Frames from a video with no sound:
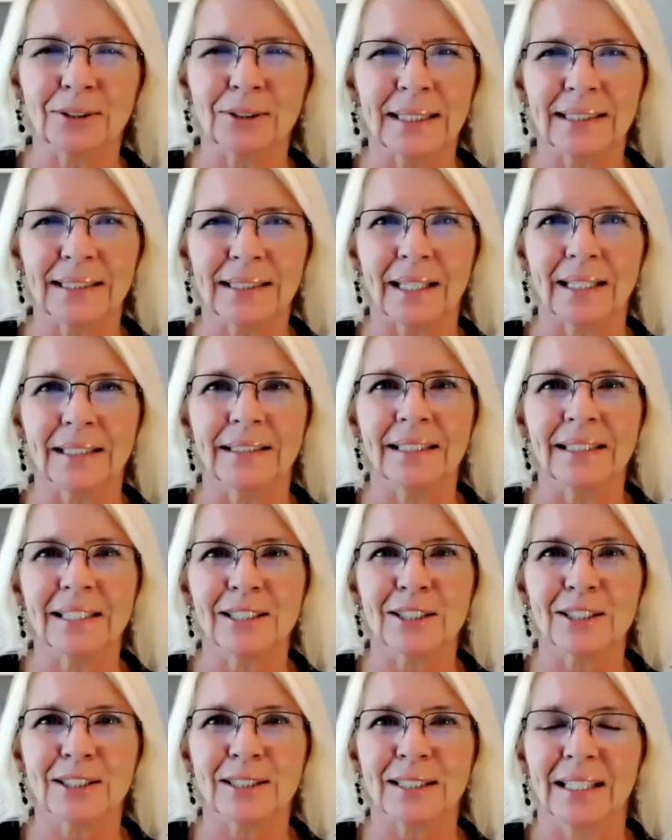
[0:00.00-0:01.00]
tips and
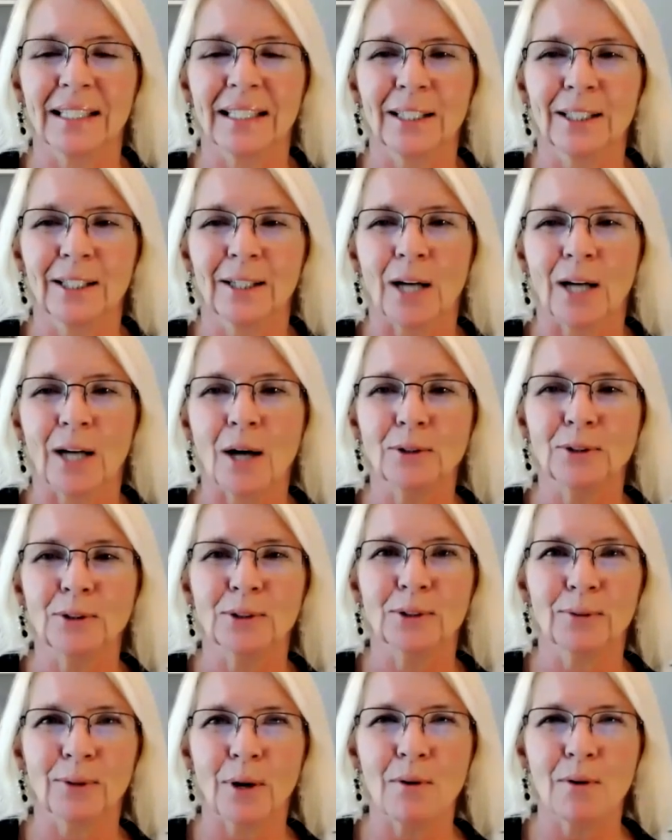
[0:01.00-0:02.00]
tricks and ideas
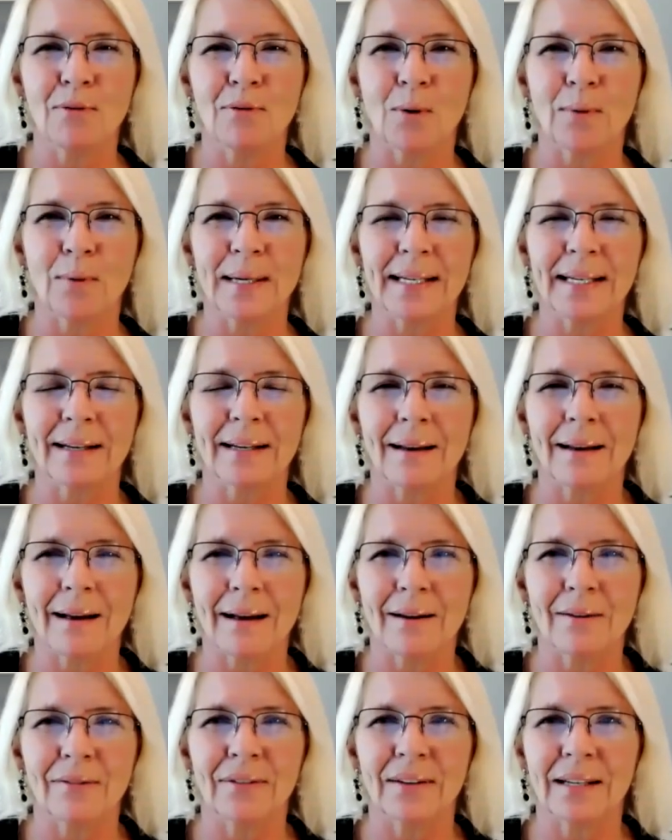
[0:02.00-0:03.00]
how to grow forward
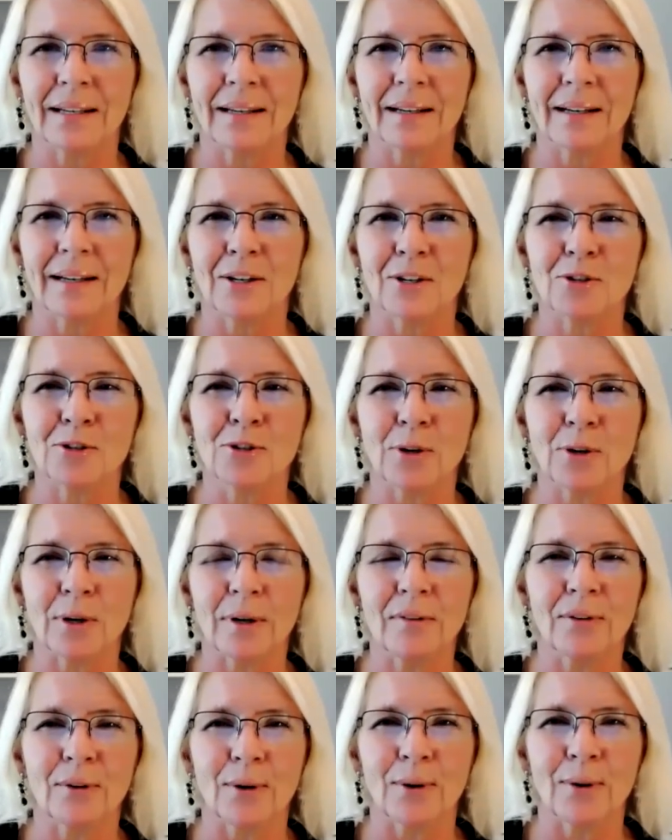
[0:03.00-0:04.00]
in life in a
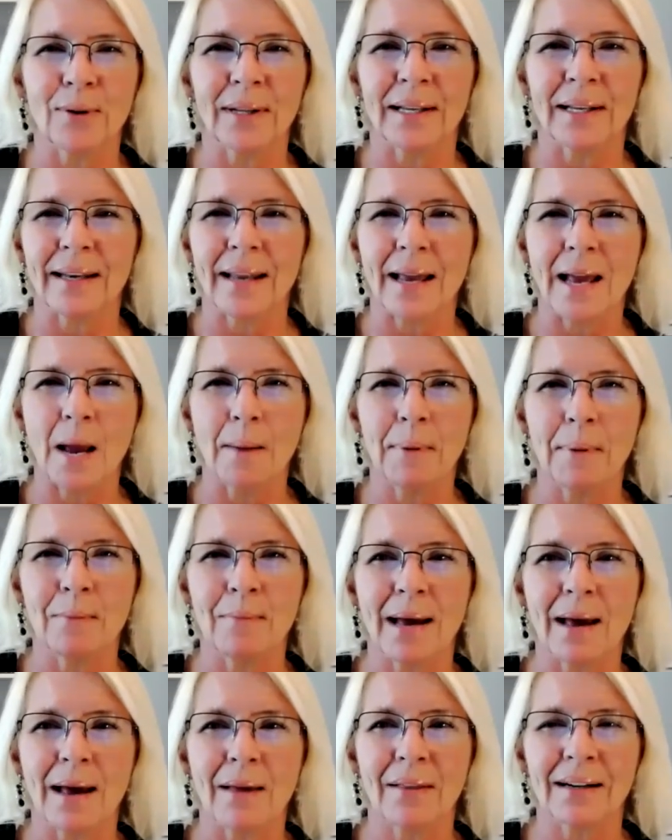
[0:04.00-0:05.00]
joyful and happy
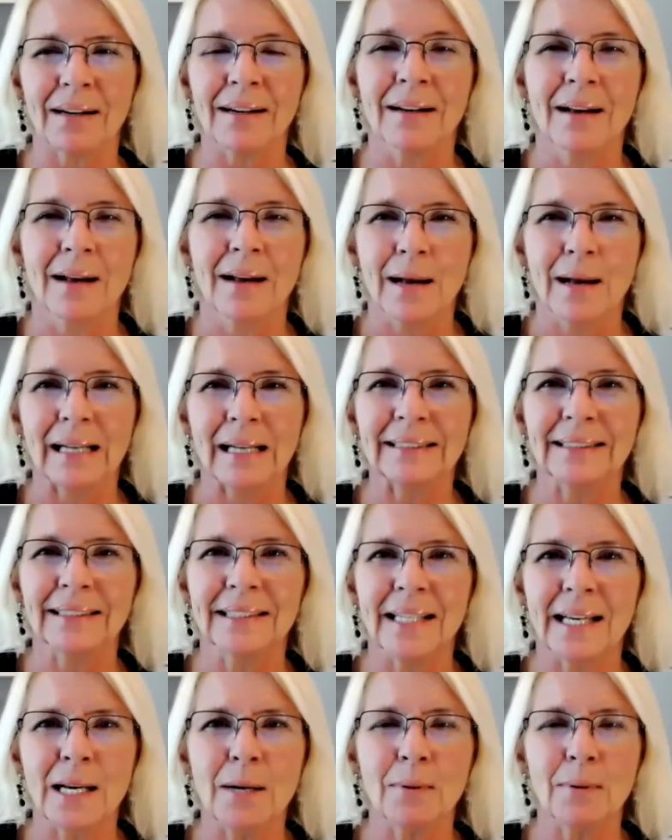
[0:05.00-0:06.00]
manner. And
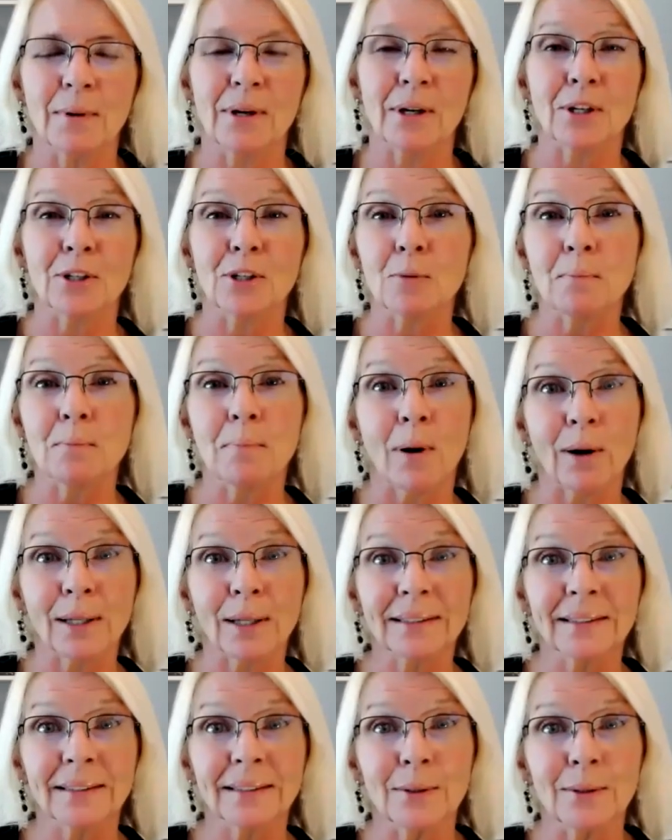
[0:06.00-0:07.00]
today we're going to do
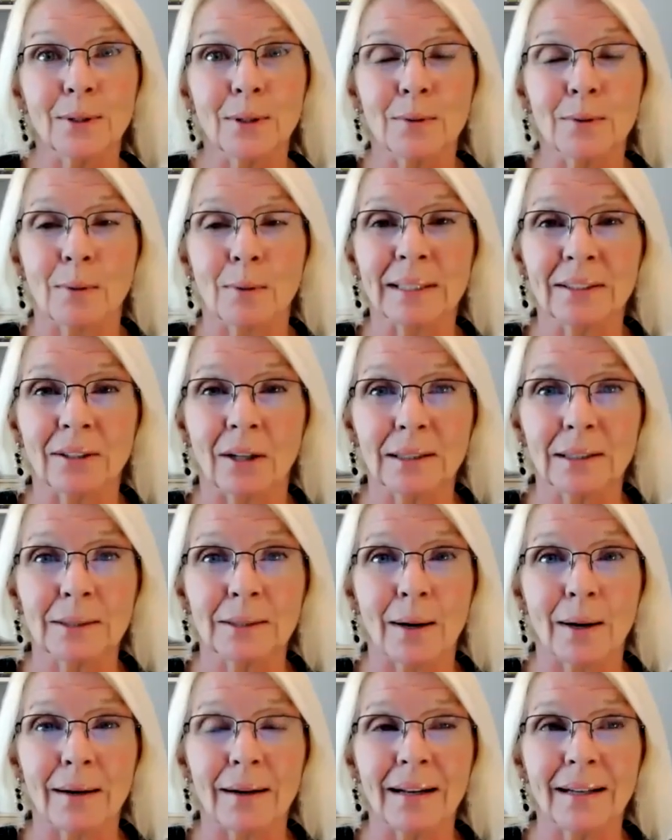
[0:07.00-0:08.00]
part two of what we talked
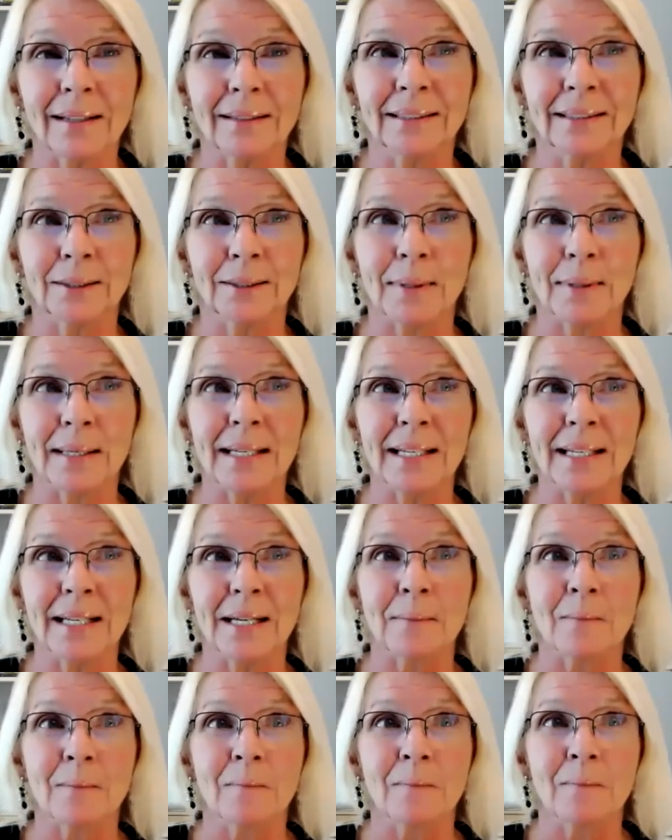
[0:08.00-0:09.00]
about last week,
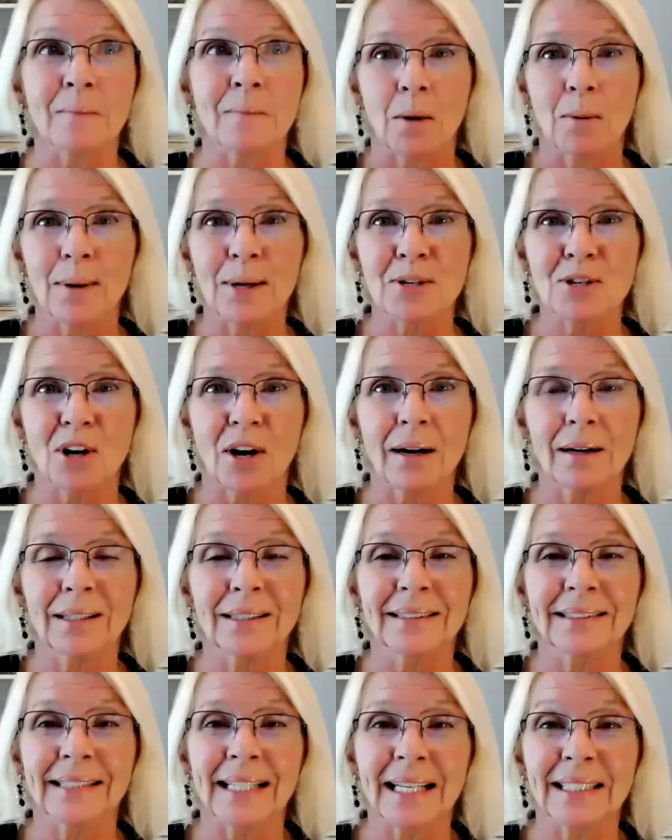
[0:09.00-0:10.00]
which are the
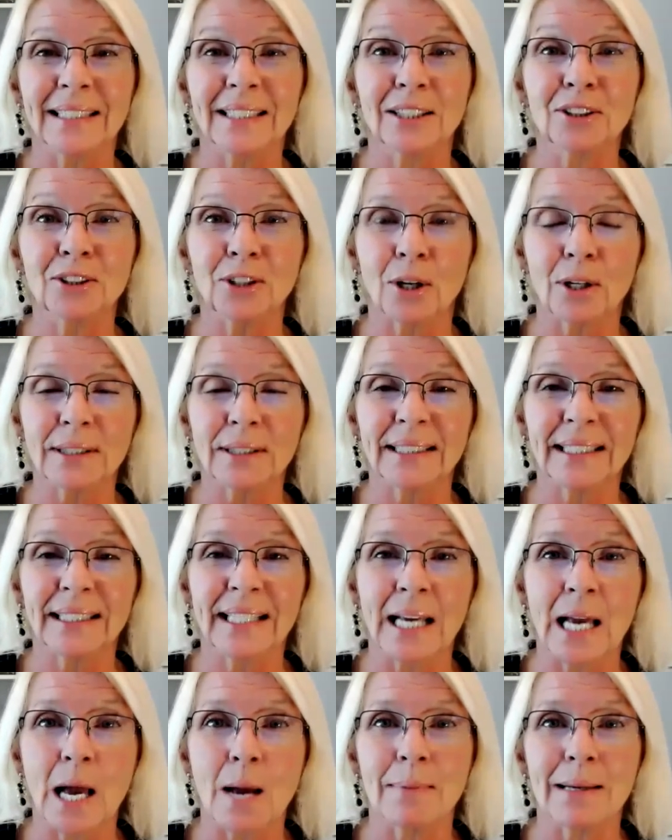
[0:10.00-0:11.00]
10 toxic
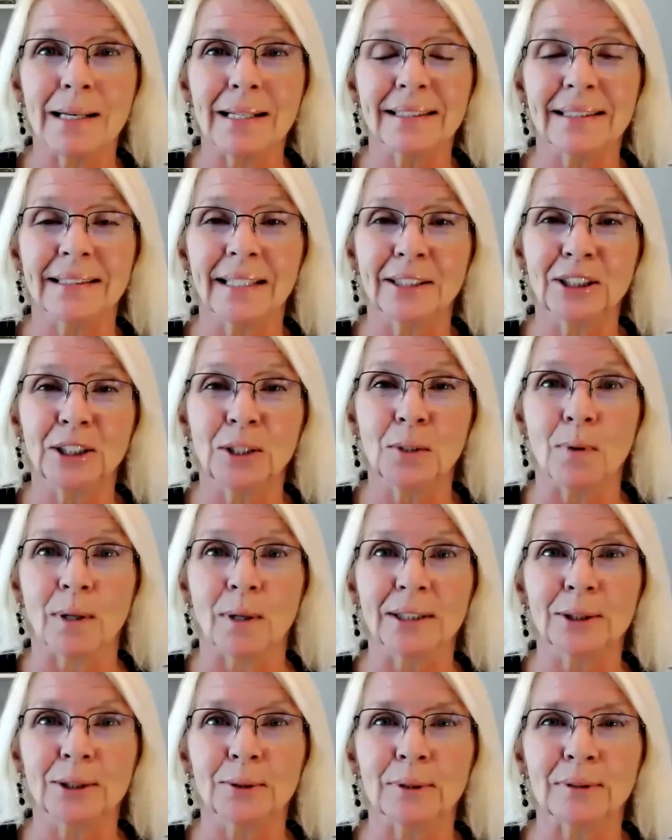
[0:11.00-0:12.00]
habits that you
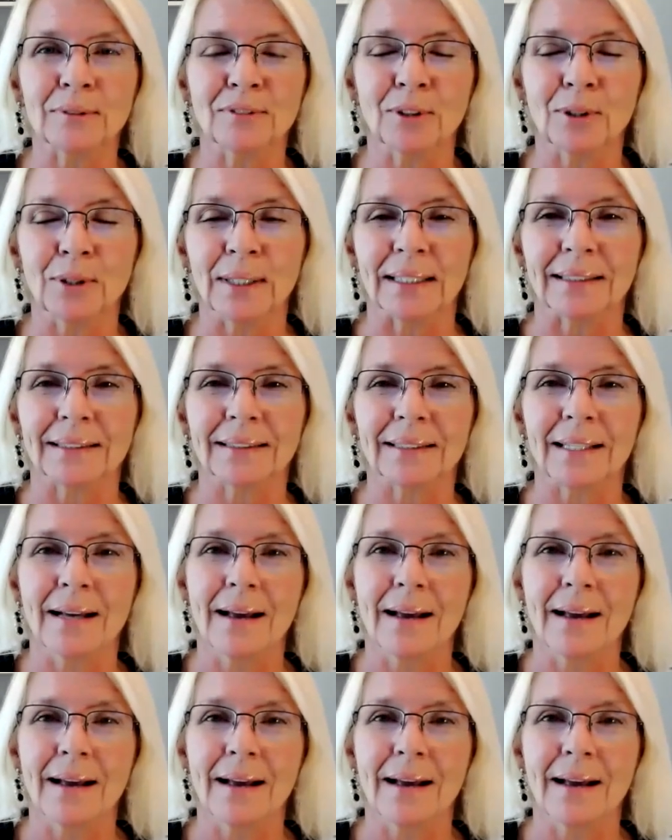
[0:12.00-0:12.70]
want to avoid.